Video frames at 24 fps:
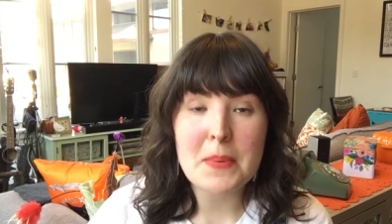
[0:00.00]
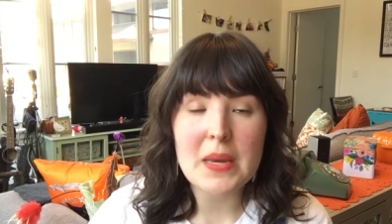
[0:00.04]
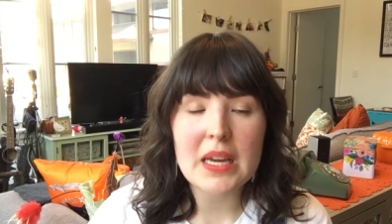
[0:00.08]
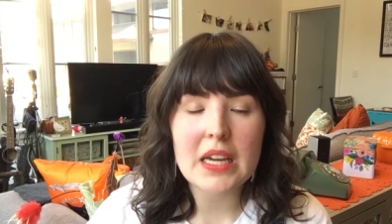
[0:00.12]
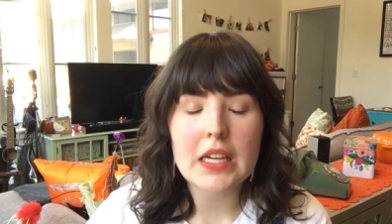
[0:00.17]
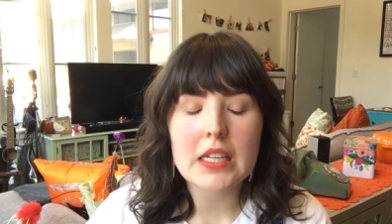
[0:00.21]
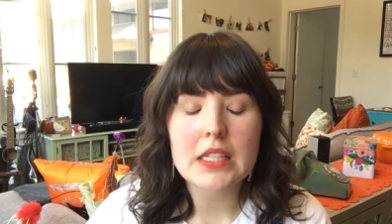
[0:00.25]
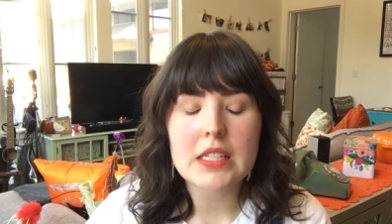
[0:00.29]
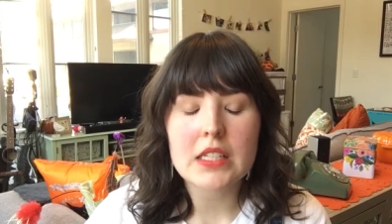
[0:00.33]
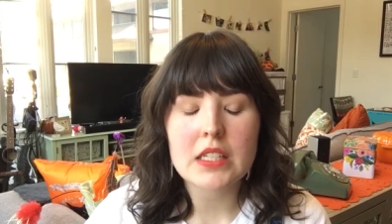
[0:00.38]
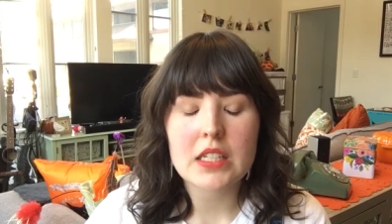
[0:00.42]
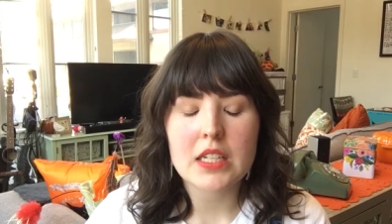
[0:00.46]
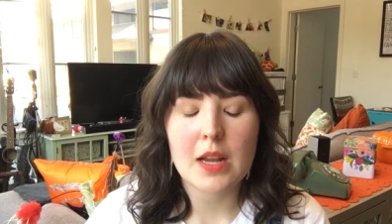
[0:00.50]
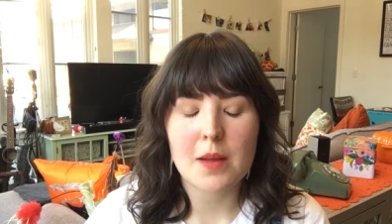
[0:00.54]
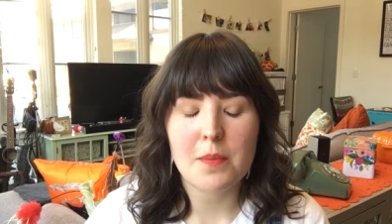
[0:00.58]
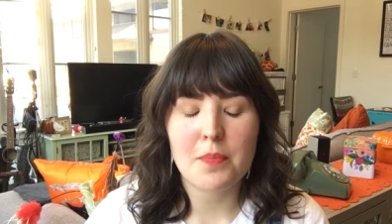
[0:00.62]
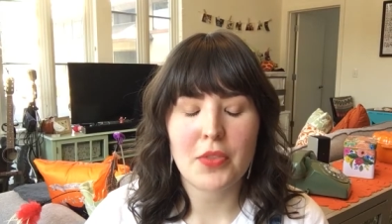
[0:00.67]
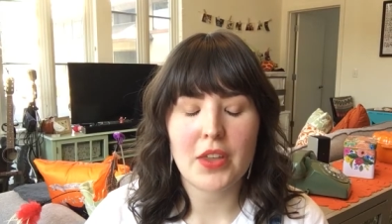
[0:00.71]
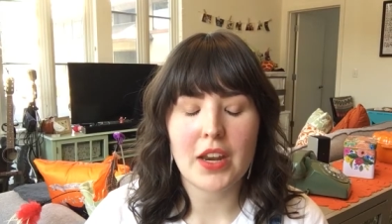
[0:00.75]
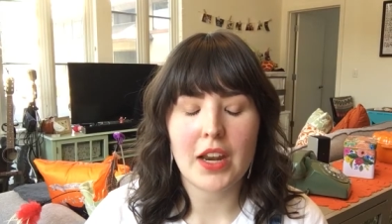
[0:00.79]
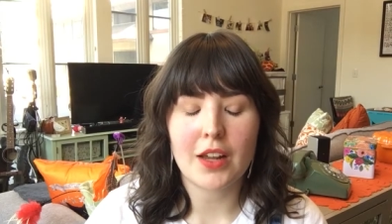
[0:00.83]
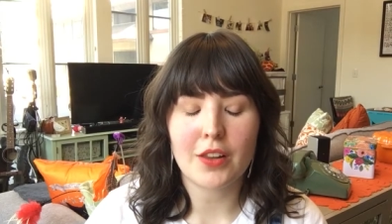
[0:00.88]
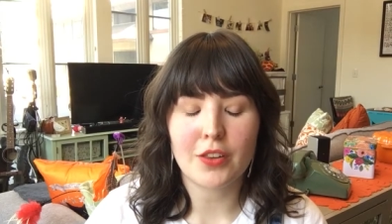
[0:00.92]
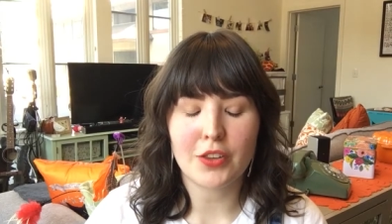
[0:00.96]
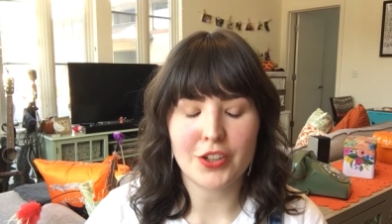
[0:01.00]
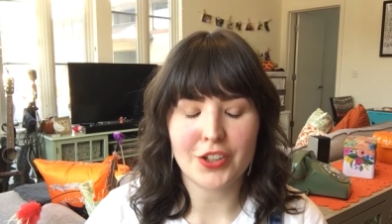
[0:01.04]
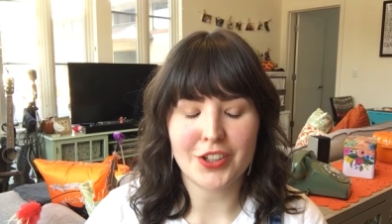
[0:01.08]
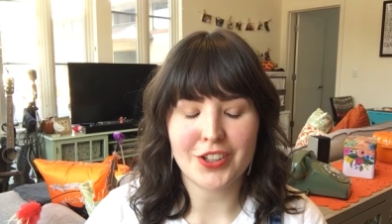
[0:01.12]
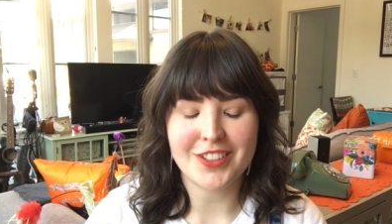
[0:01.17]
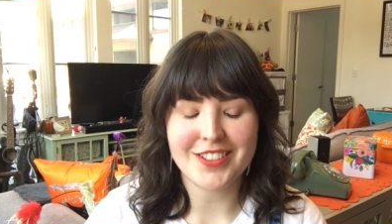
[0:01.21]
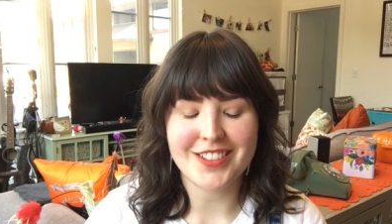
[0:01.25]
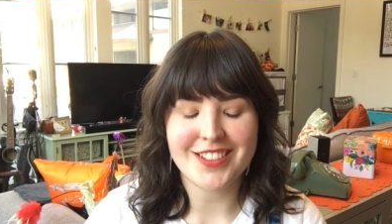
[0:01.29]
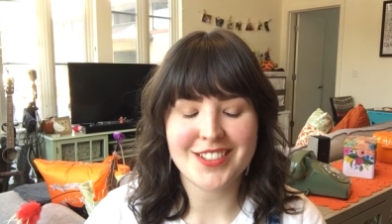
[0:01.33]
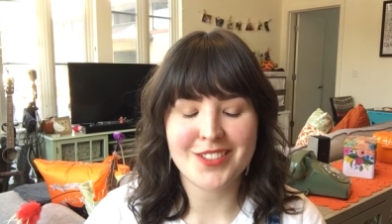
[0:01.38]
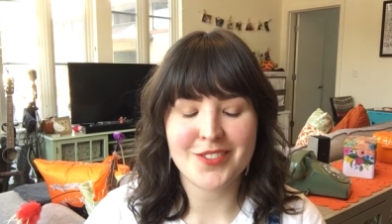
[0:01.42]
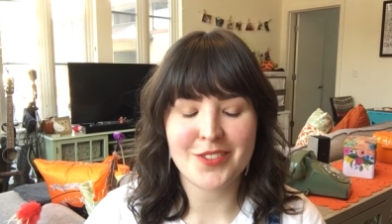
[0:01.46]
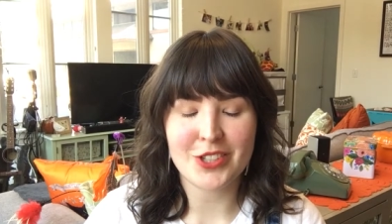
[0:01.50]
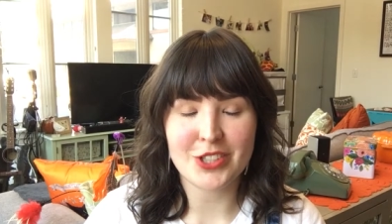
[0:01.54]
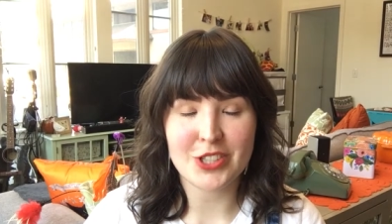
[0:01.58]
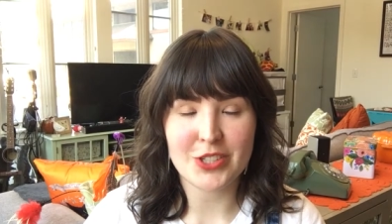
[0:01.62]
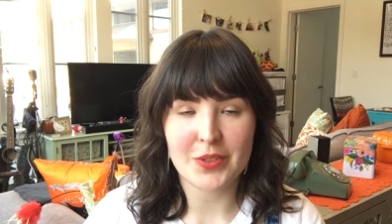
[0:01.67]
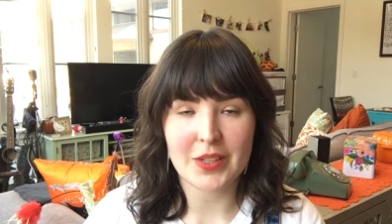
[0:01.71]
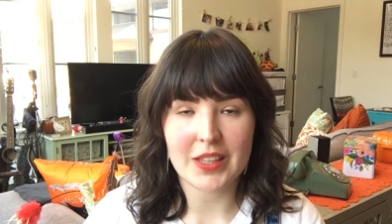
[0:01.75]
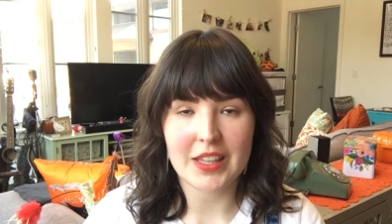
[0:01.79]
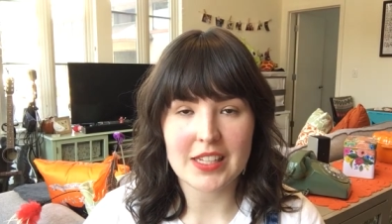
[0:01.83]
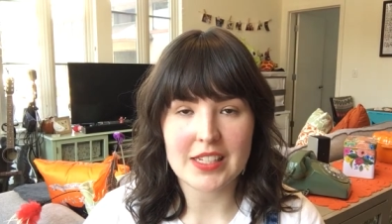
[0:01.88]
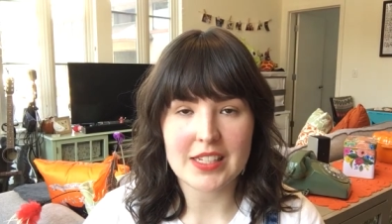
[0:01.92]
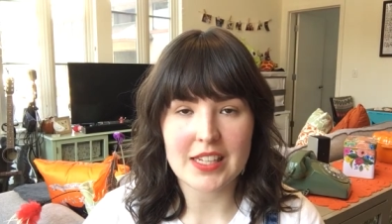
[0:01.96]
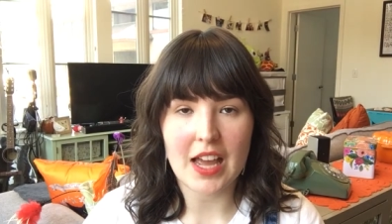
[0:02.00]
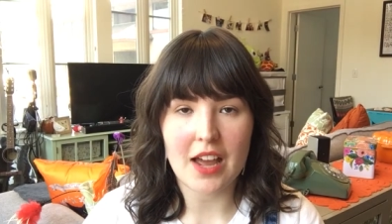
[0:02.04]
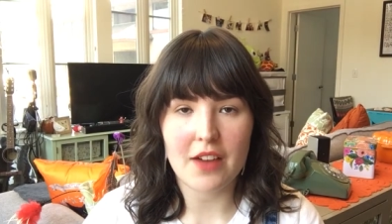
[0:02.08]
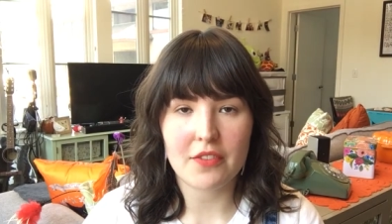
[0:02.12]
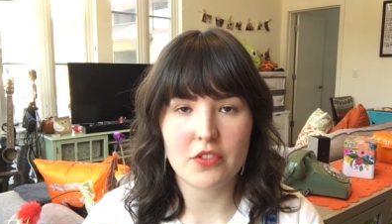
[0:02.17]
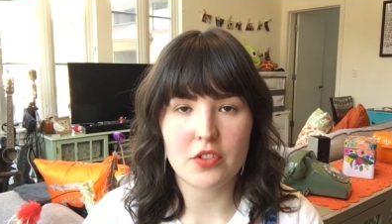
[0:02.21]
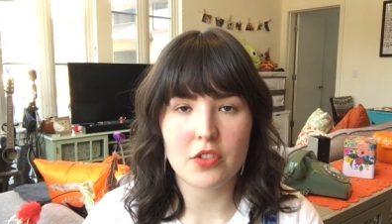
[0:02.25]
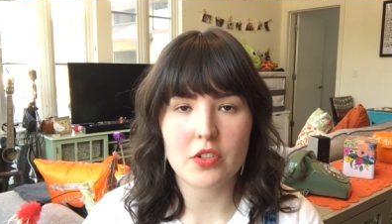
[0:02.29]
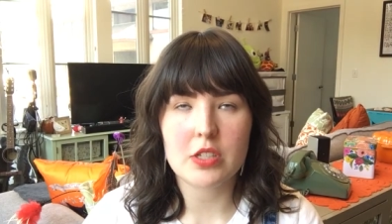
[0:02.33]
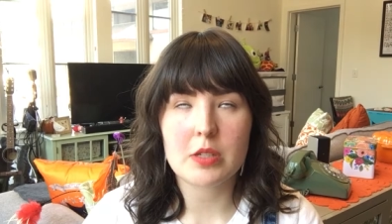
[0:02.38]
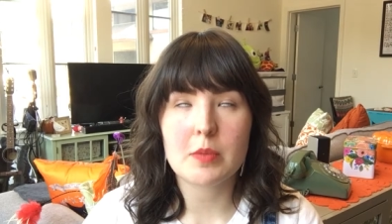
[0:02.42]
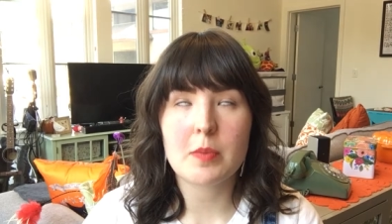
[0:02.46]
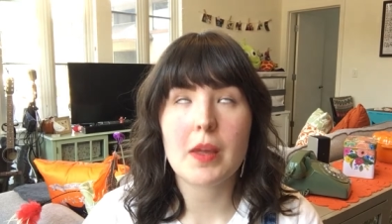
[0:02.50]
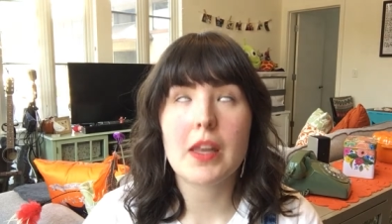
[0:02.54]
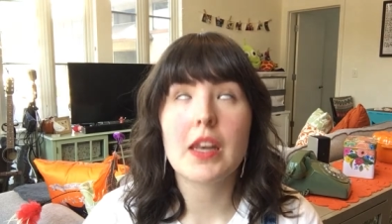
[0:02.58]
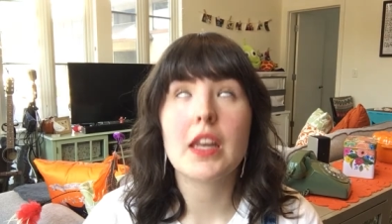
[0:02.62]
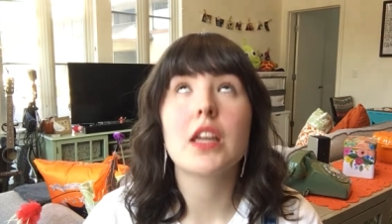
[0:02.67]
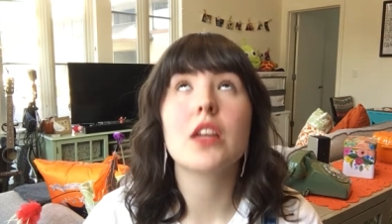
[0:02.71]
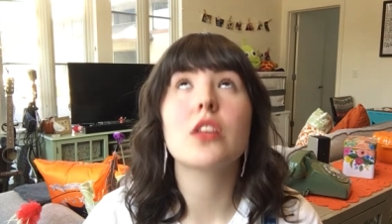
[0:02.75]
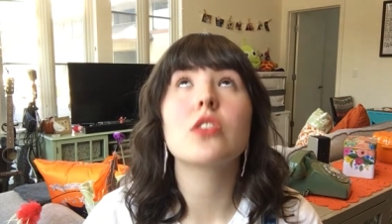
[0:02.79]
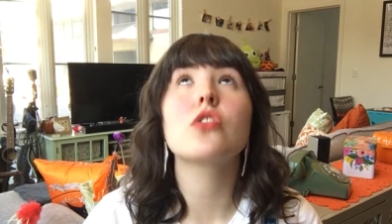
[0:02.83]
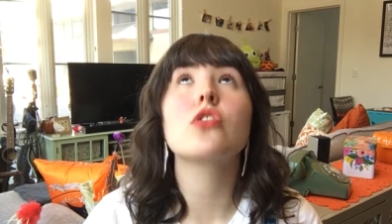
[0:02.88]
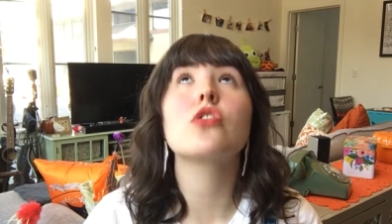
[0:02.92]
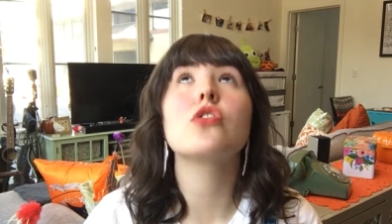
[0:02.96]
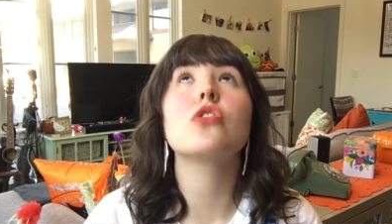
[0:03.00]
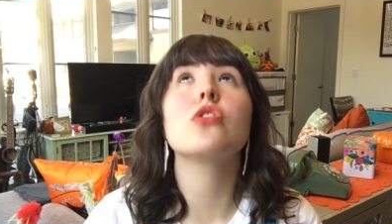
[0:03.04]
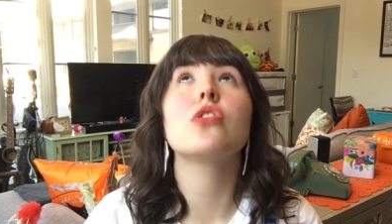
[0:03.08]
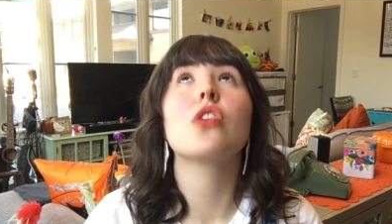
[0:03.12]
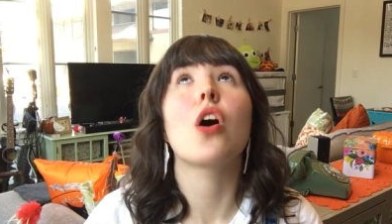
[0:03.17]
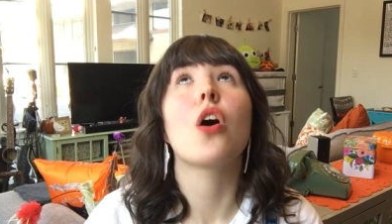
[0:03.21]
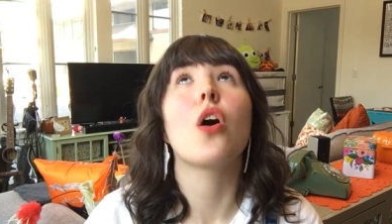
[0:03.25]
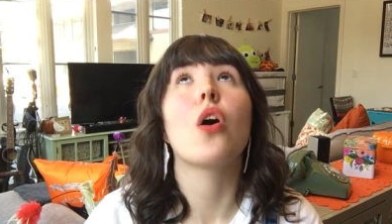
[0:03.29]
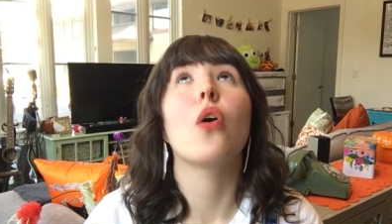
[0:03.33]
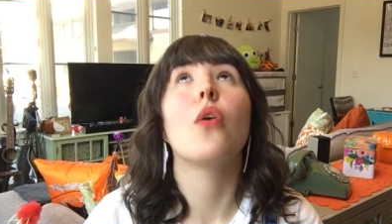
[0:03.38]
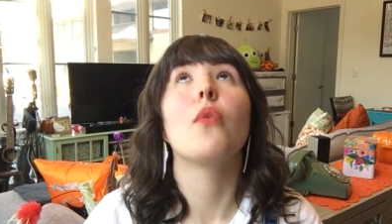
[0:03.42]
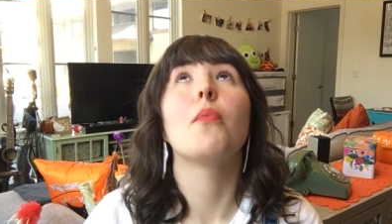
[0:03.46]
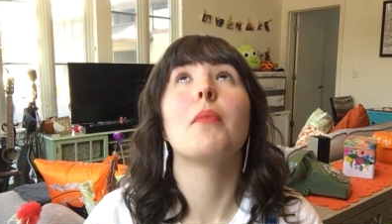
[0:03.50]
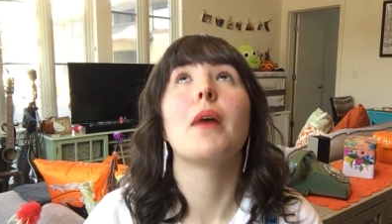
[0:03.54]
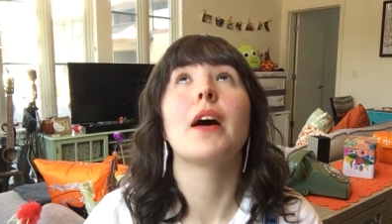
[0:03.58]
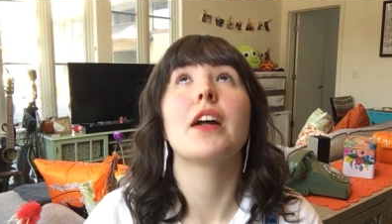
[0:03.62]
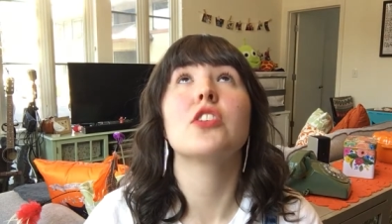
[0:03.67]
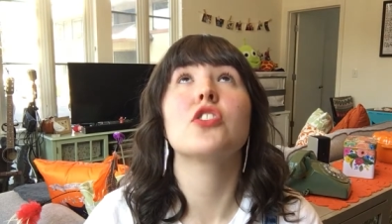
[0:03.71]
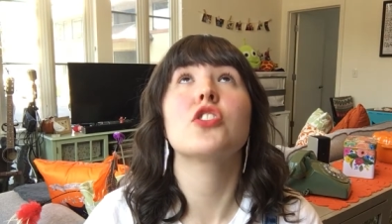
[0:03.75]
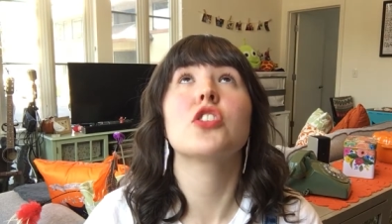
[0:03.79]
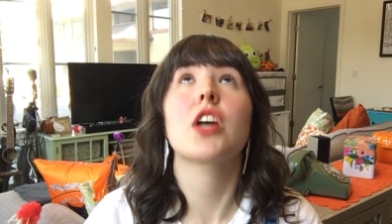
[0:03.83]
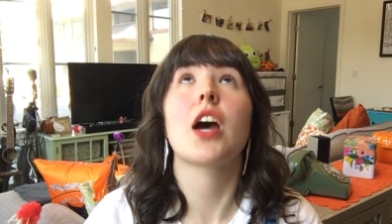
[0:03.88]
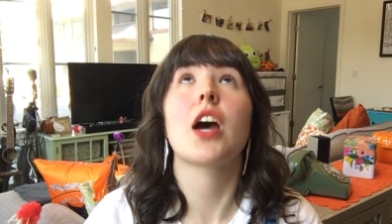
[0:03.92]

biggest tip that I learned while doing this, after spending so much